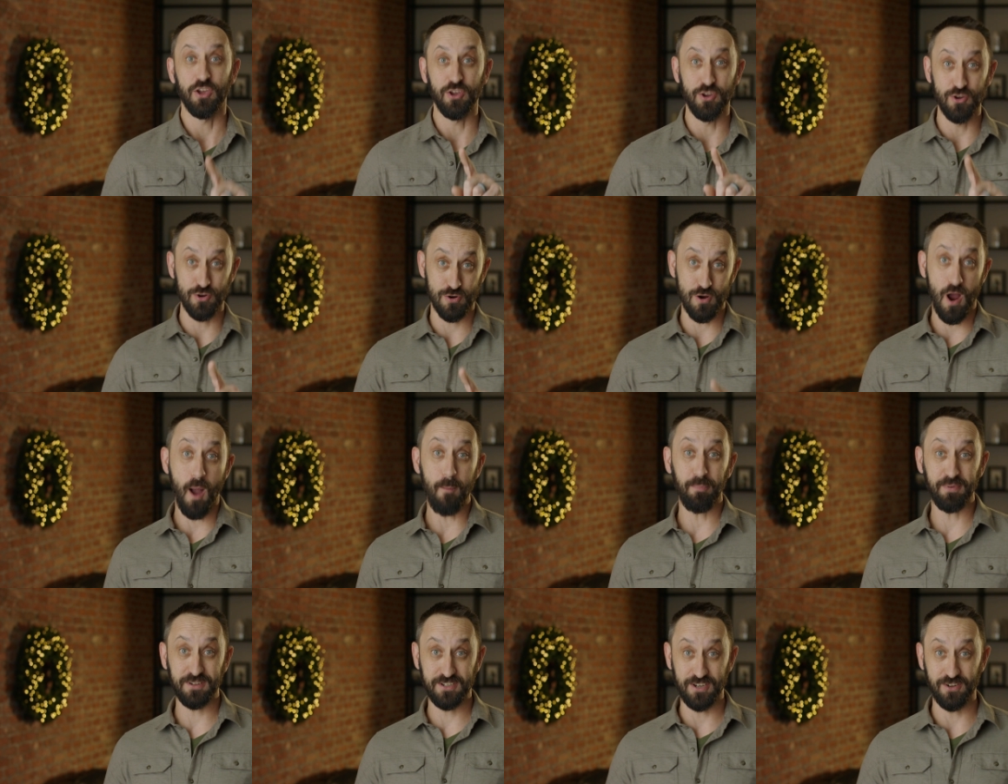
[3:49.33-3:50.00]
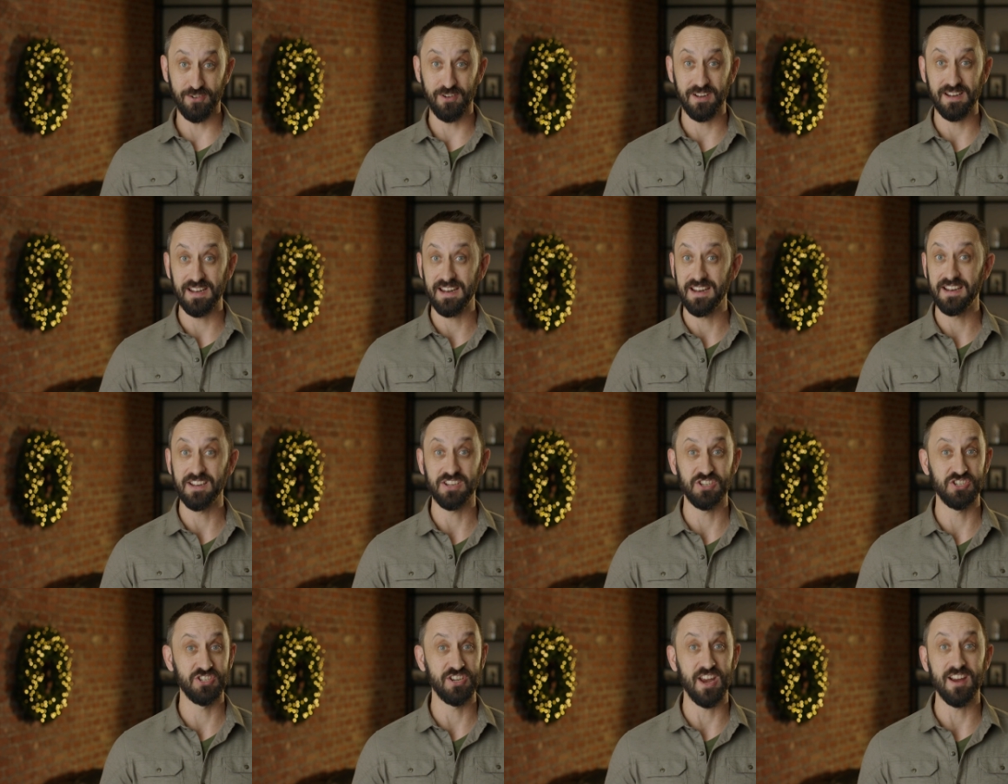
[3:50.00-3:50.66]
Your opportunity
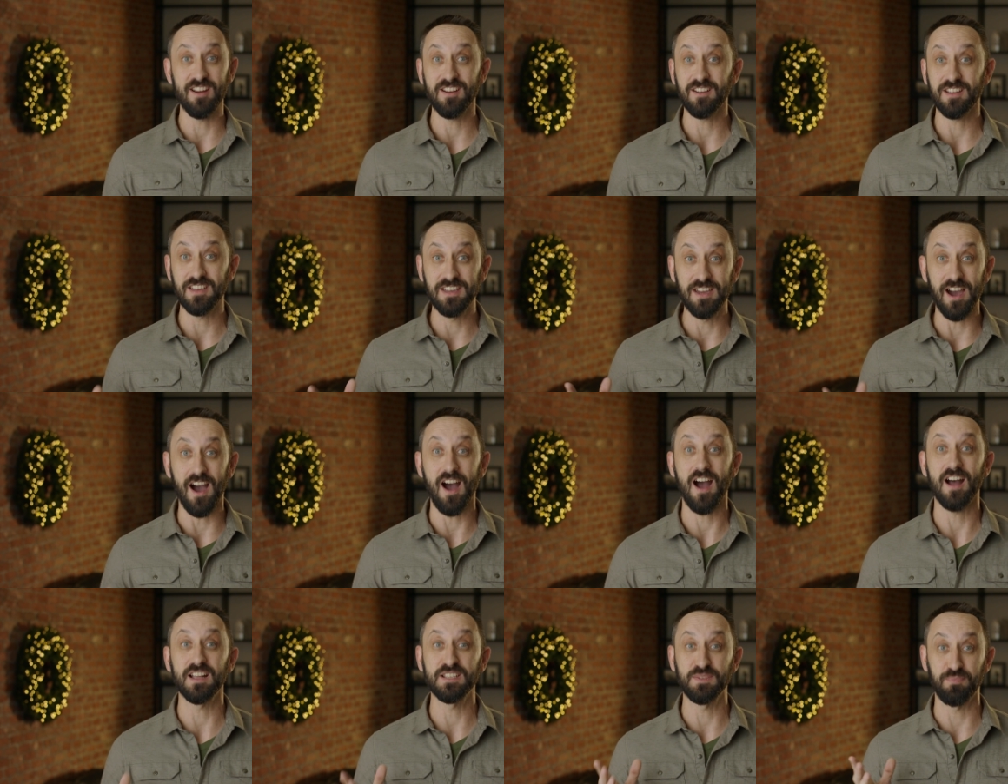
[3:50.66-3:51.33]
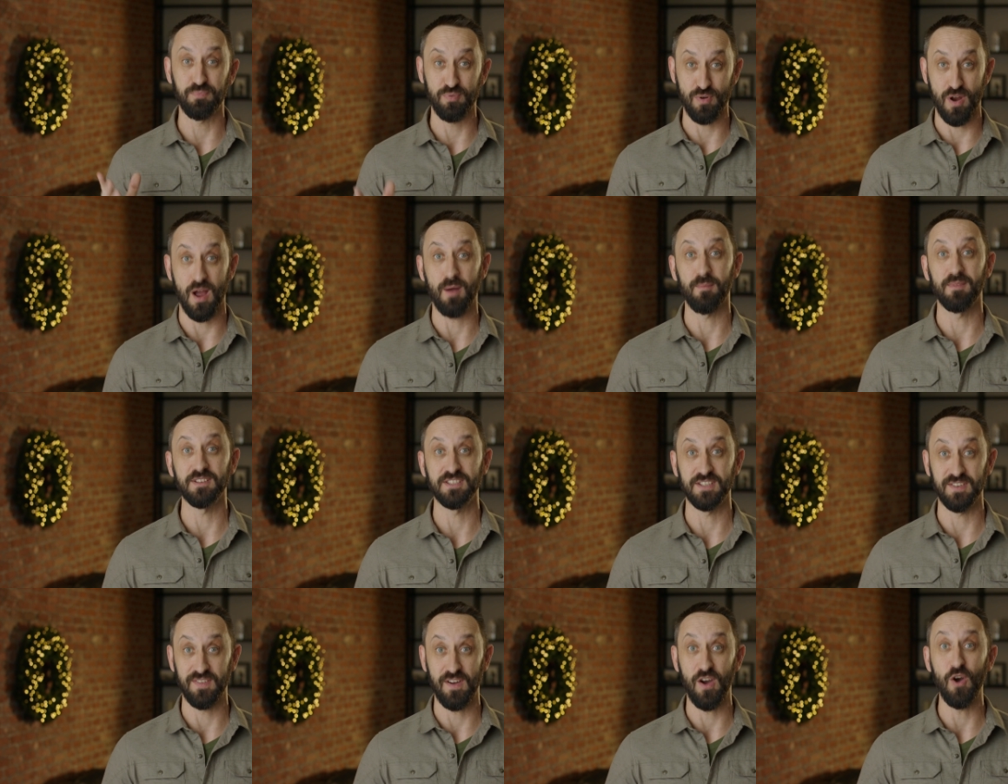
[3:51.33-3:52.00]
to share God's
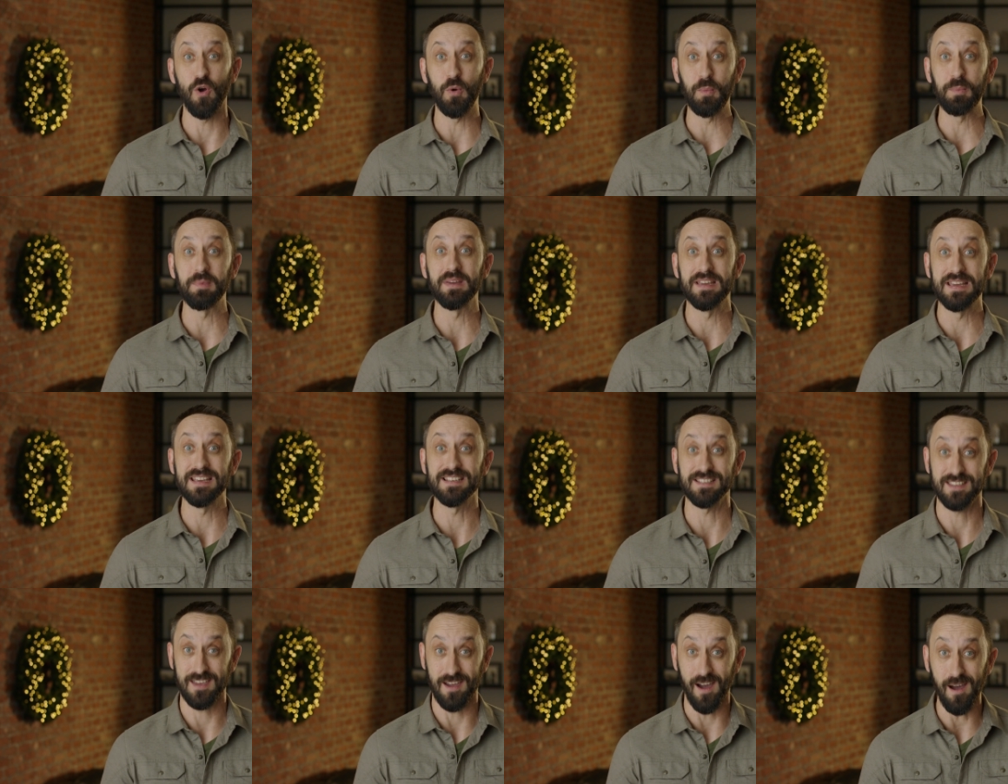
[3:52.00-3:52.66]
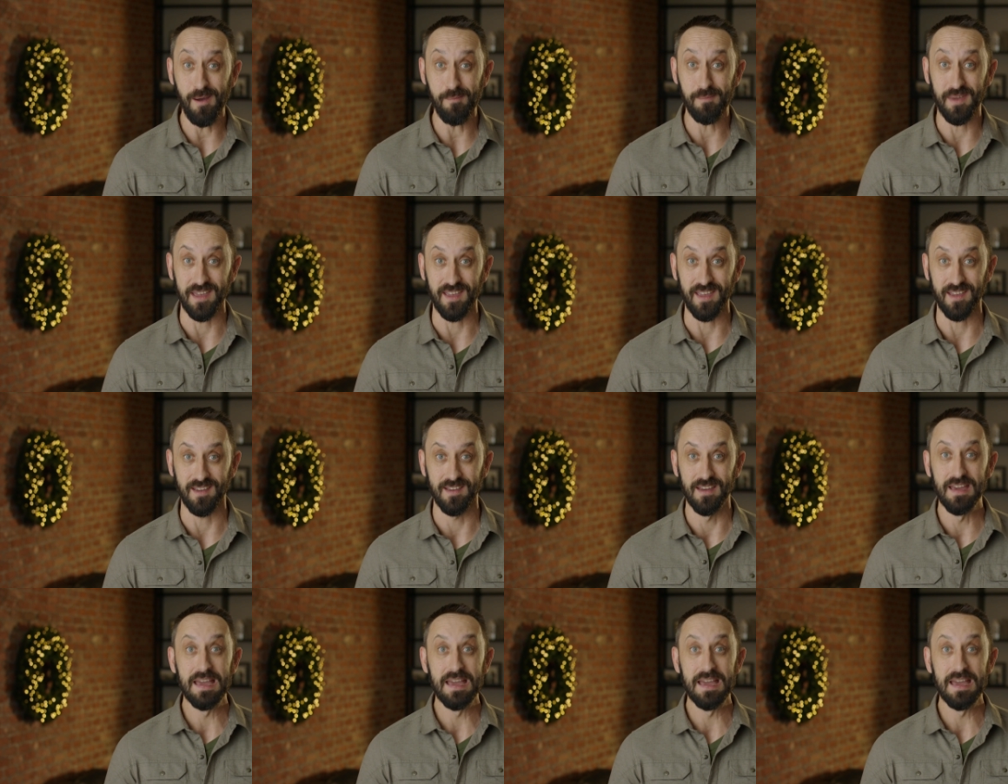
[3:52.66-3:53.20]
promise of hope is coming.